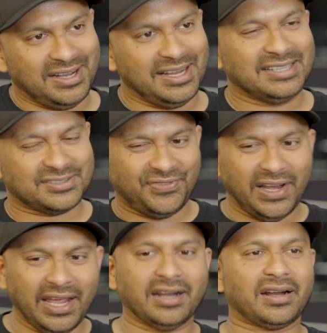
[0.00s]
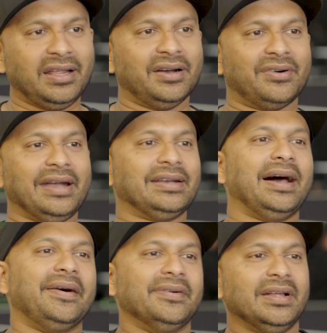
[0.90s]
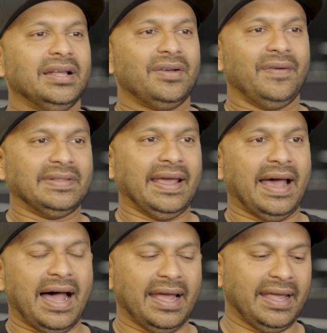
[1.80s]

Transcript: Right? It's very unclear right now with AI.